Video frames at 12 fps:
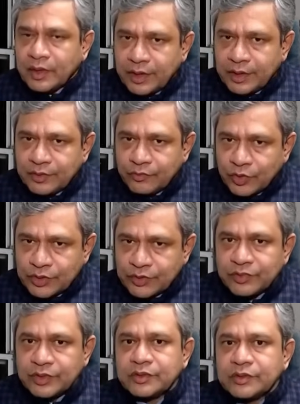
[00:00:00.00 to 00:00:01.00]
And
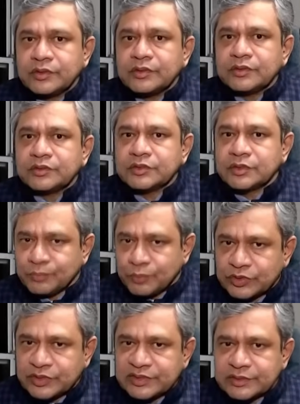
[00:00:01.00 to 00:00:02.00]
whatever
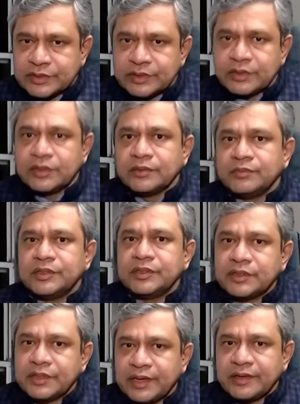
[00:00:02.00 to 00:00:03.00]
support the central government
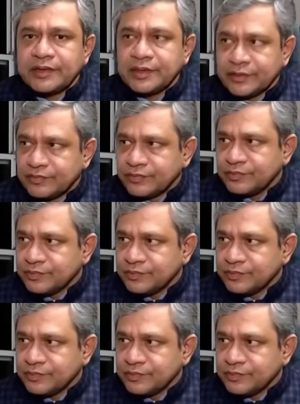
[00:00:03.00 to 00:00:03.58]
can give,